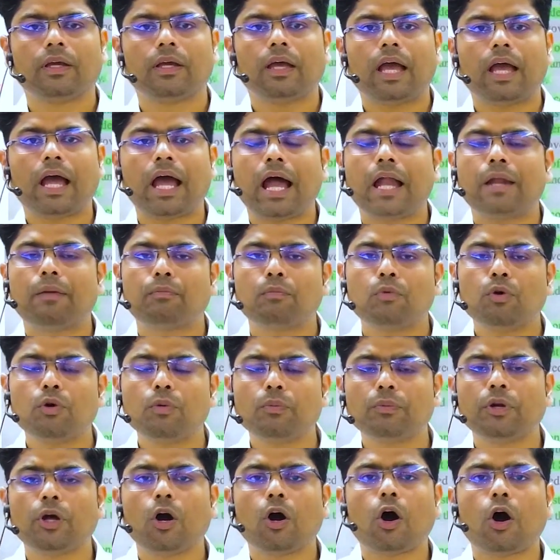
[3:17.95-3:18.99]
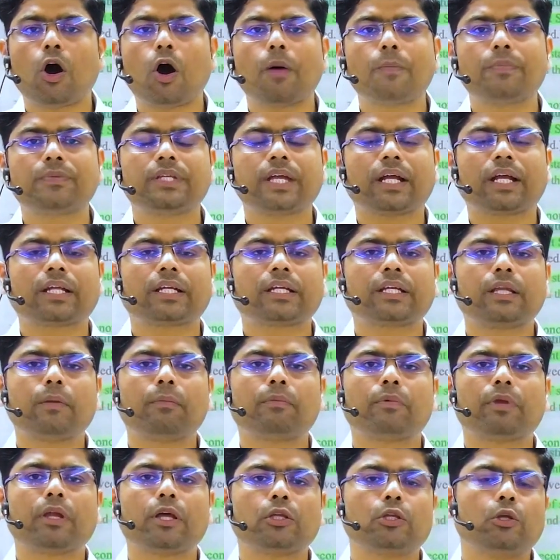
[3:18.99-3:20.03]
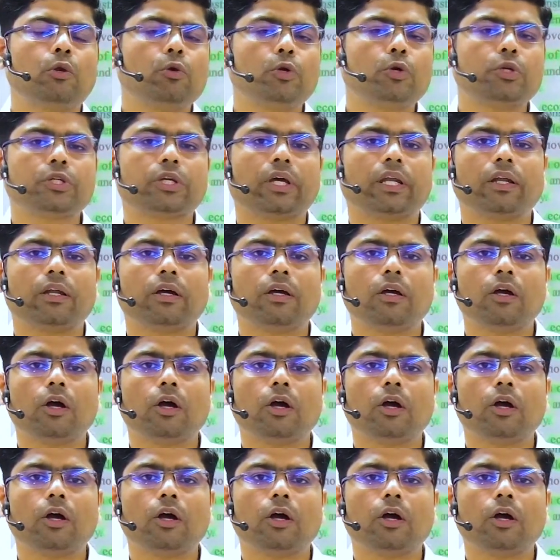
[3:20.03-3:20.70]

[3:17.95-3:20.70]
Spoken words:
had moved objective resolution